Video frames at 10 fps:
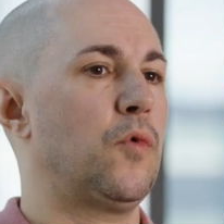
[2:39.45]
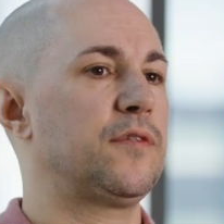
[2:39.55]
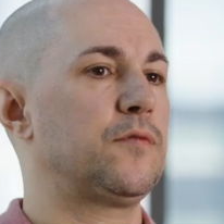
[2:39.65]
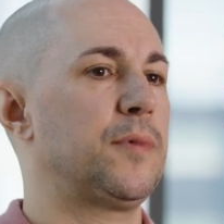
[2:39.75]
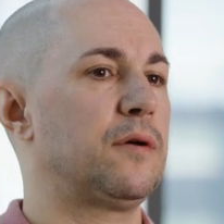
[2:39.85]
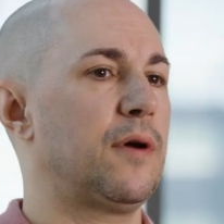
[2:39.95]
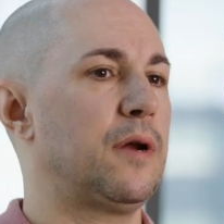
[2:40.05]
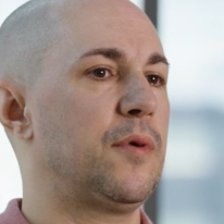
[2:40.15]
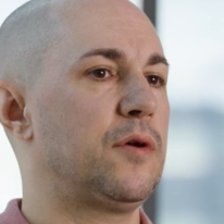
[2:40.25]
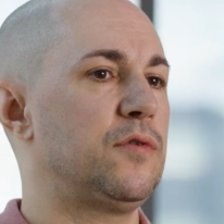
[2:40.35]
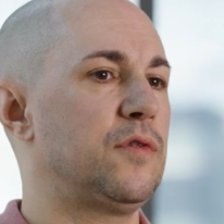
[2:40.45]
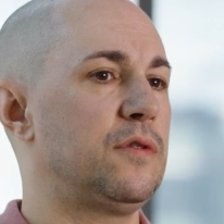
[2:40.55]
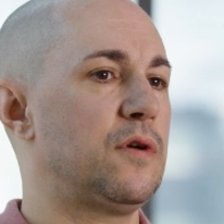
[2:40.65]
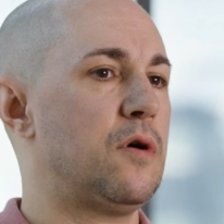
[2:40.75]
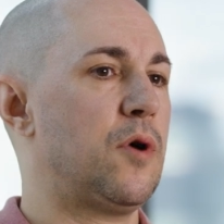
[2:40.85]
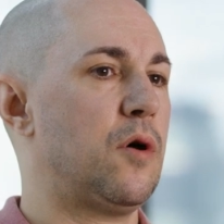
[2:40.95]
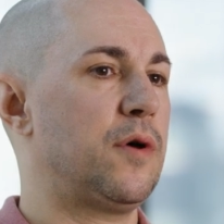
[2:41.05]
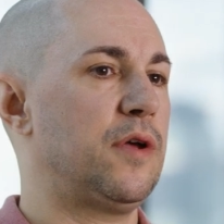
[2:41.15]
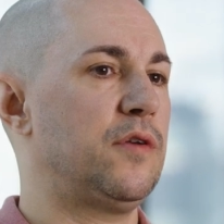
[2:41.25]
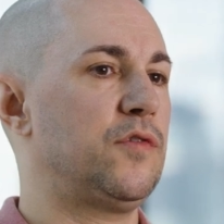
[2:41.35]
What's been great about using
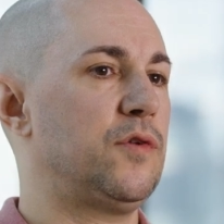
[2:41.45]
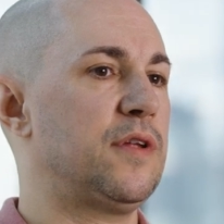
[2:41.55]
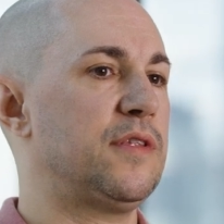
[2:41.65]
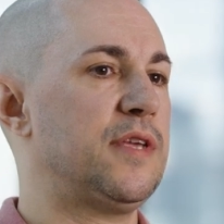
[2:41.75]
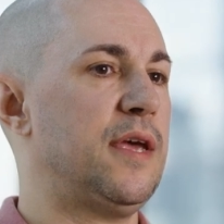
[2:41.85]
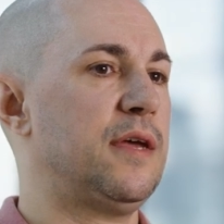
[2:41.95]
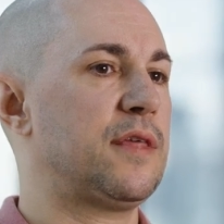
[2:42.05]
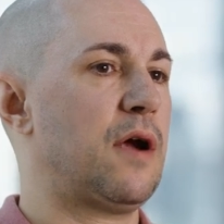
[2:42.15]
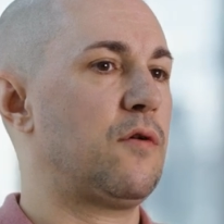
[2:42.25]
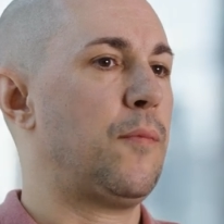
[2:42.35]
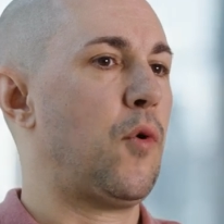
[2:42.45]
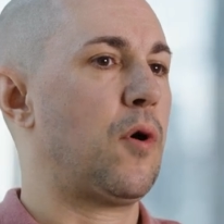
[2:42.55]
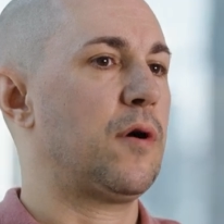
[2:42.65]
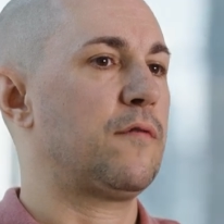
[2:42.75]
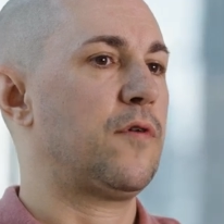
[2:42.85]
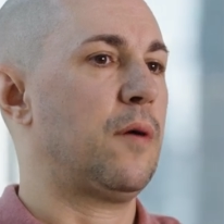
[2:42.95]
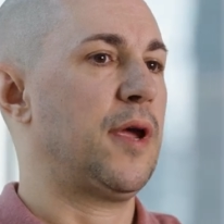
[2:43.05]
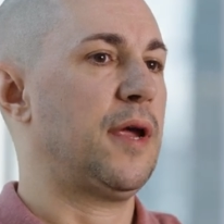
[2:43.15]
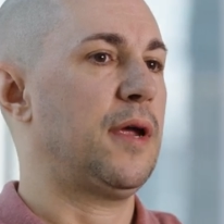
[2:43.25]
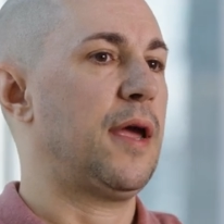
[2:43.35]
Domo is you can take that report from
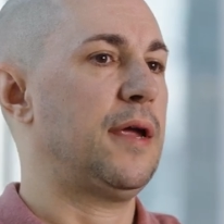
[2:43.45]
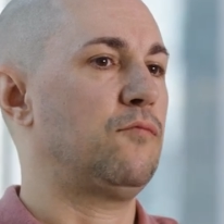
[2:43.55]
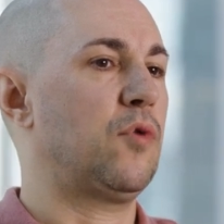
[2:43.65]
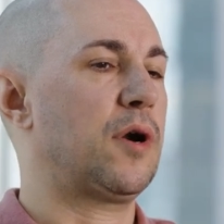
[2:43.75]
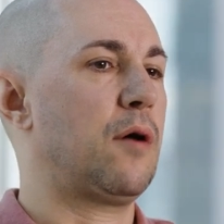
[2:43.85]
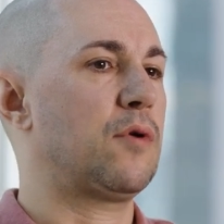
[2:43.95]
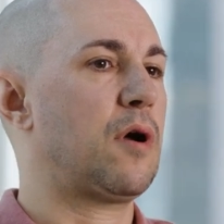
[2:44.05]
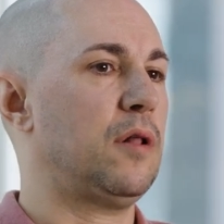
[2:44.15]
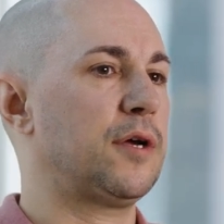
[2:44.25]
a, a what I would call